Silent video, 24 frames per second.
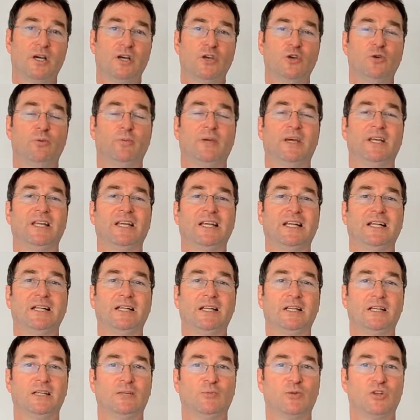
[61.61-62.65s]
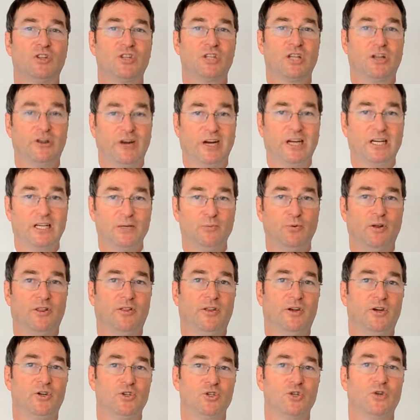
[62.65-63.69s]
you'll be dealing with directly with
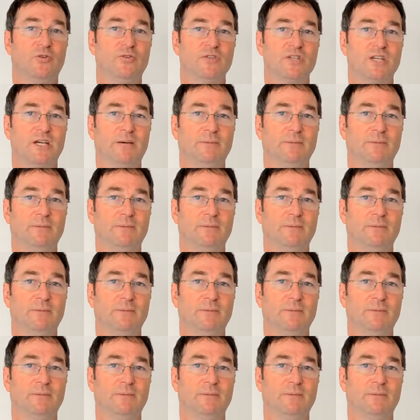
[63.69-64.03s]
an insurance